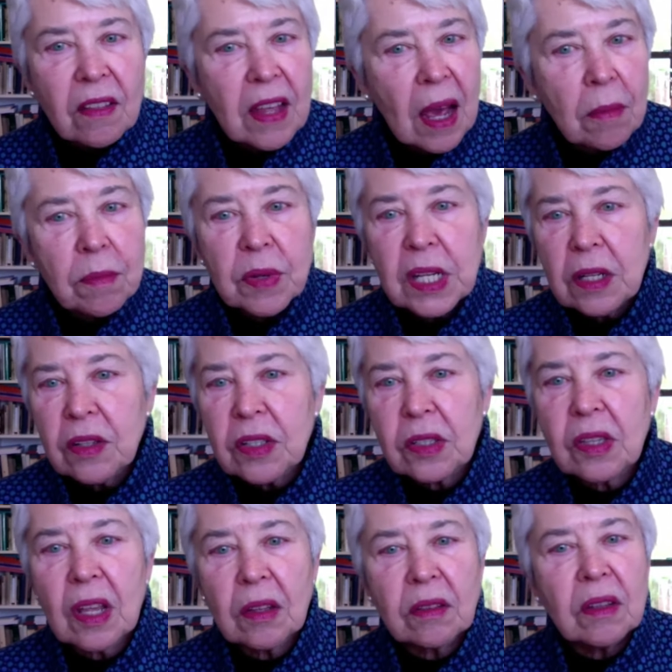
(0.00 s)
That
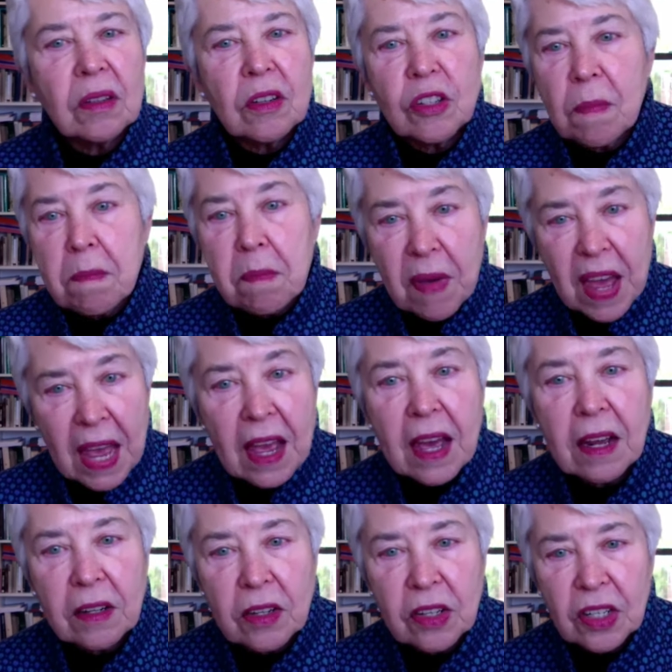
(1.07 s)
means that the
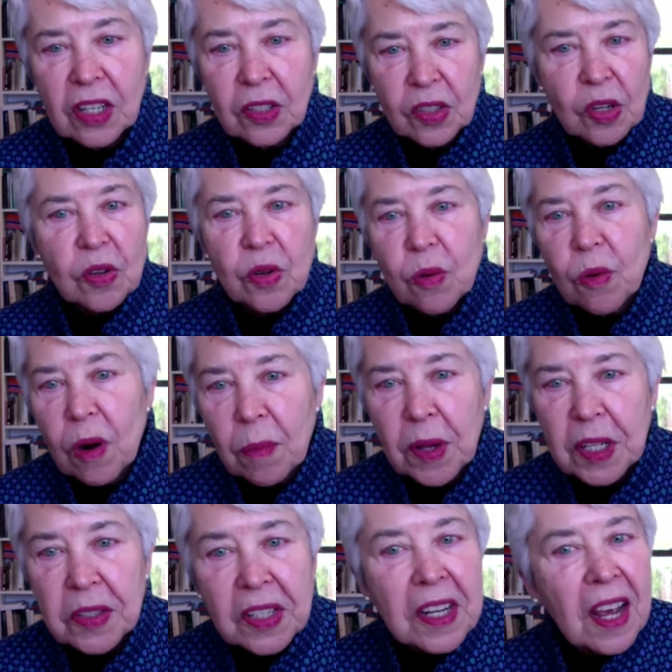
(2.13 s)
demand is
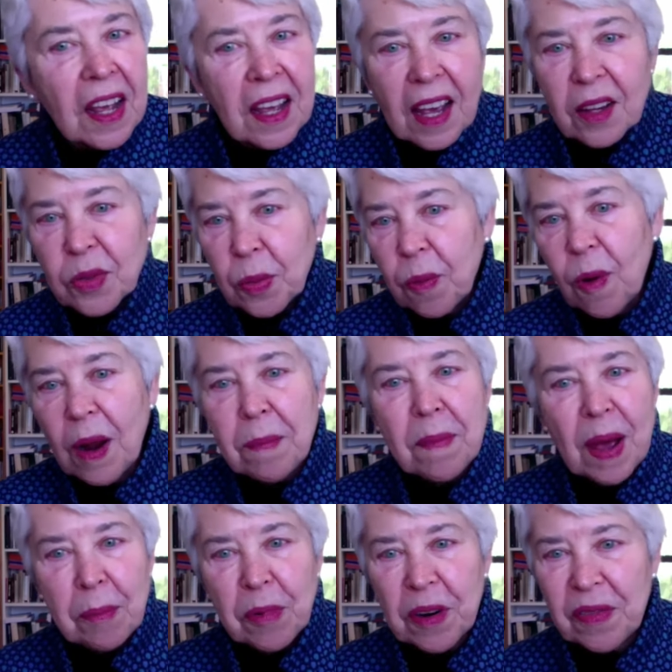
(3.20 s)
enormous. As one
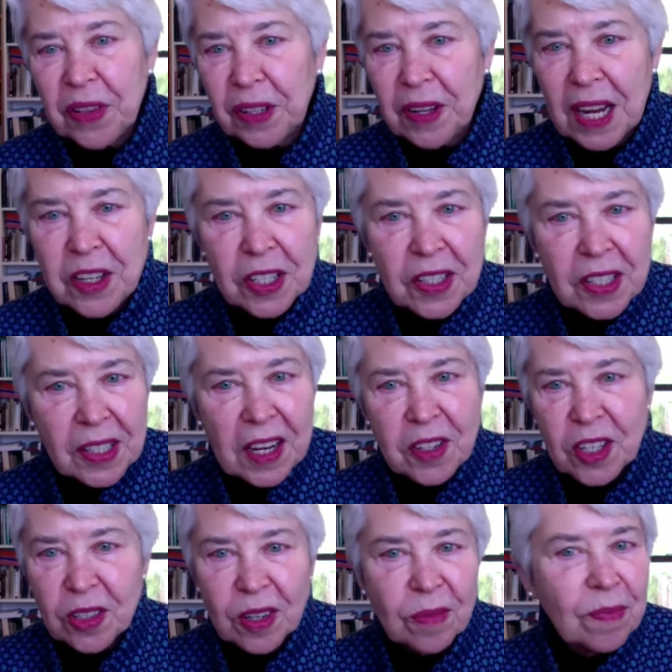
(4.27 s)
member of the
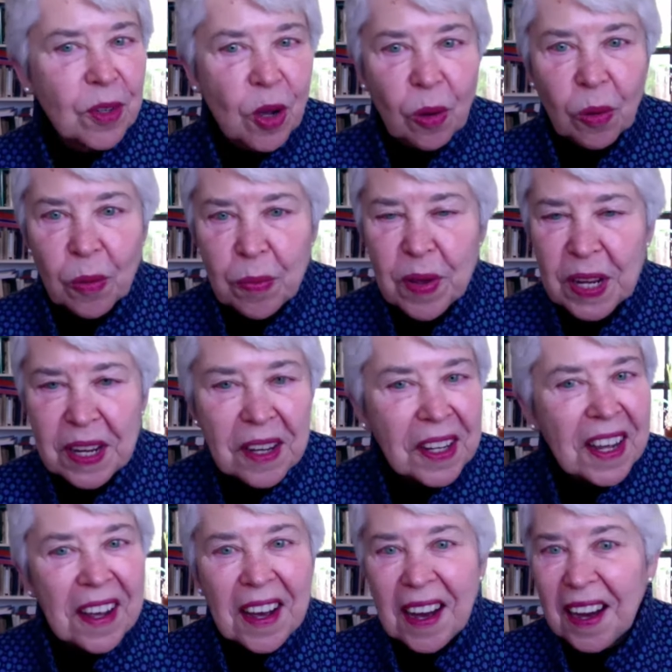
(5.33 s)
legislature told me,
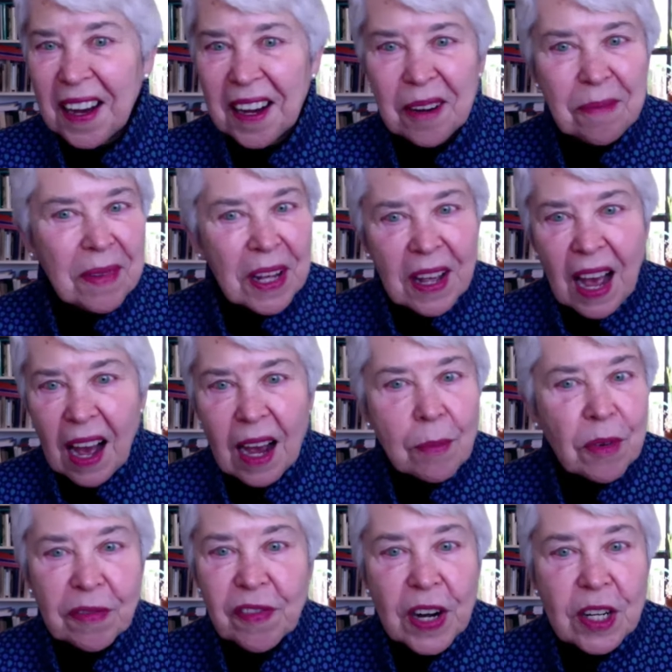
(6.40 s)
um,
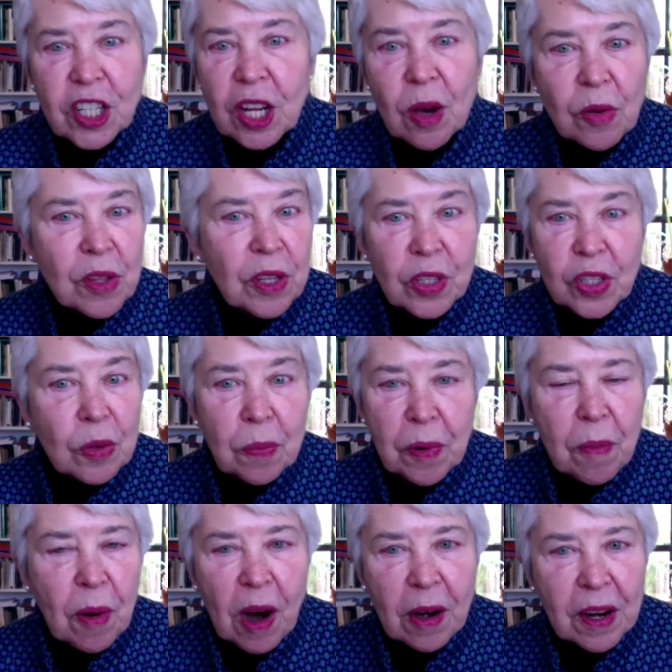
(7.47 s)
I'm afraid to go to the
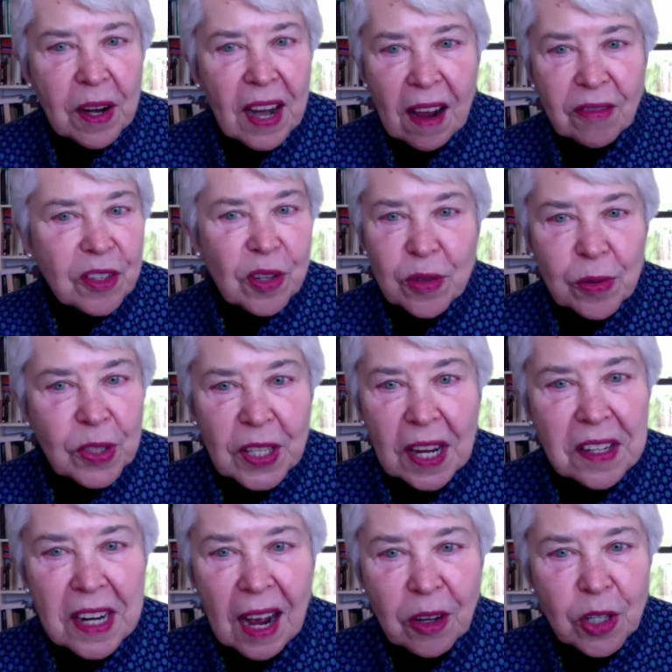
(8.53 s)
supermarket after you
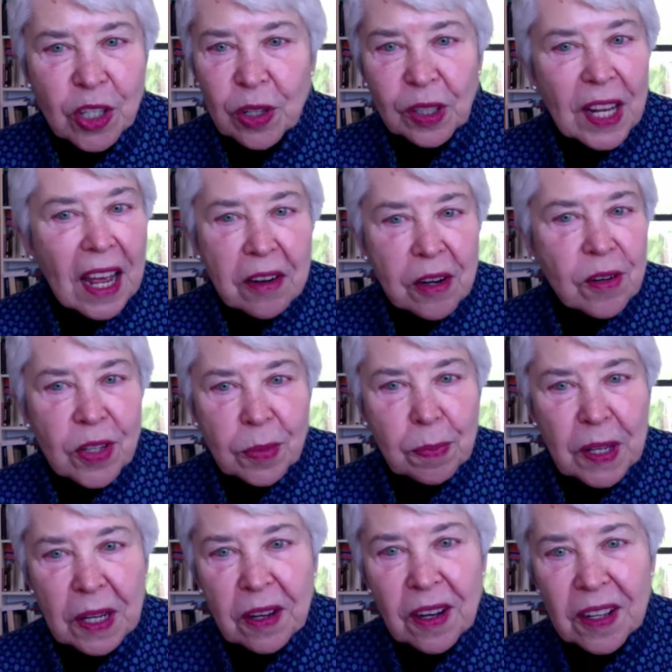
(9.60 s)
send out your letters
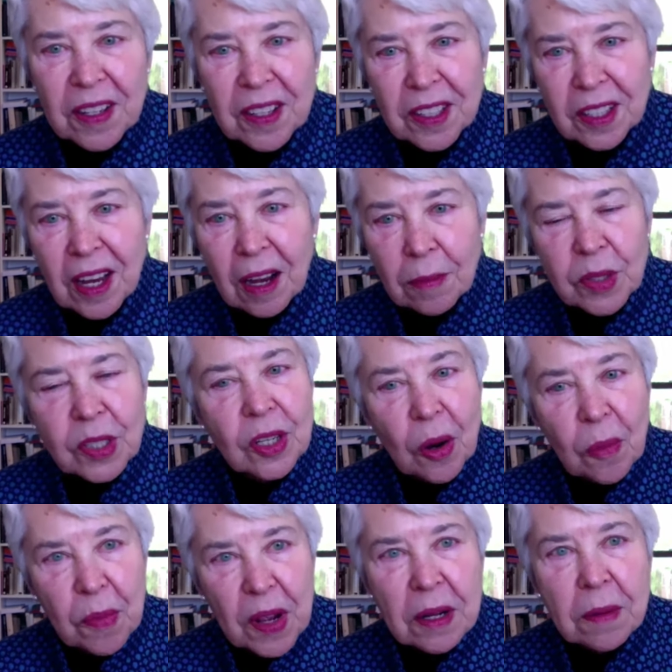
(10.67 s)
because um,
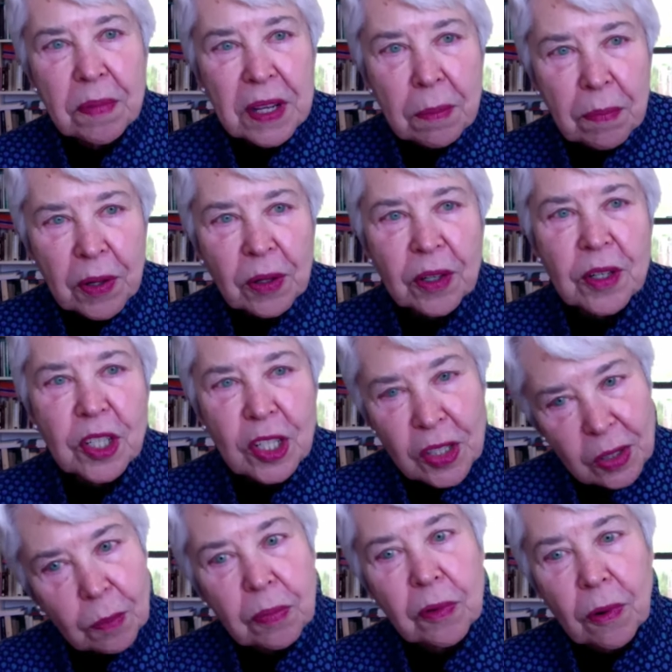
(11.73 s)
so many people are
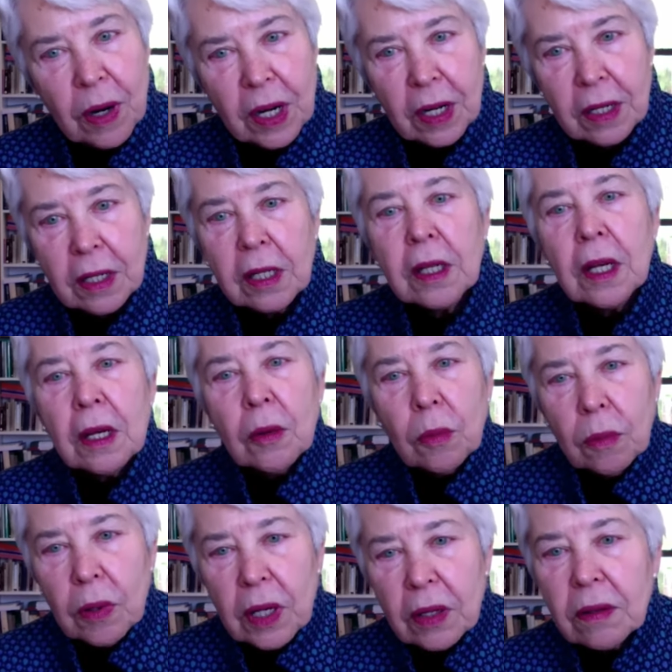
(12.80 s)
disappointed
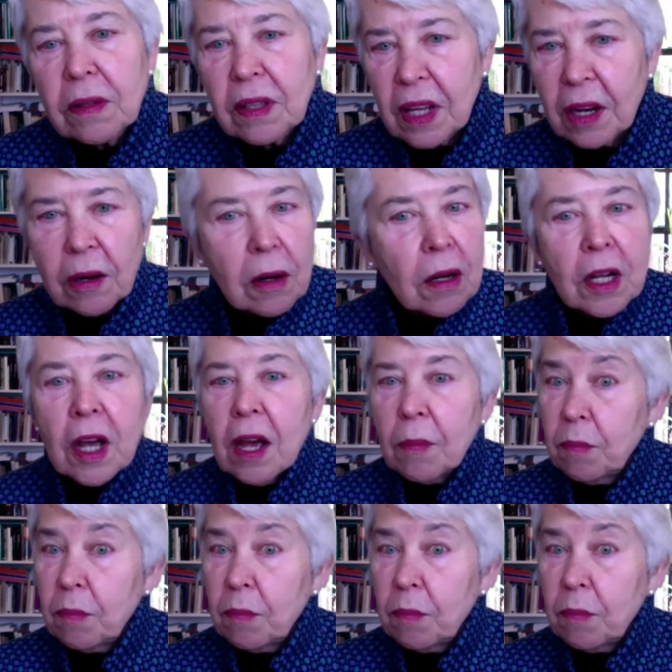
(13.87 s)
with their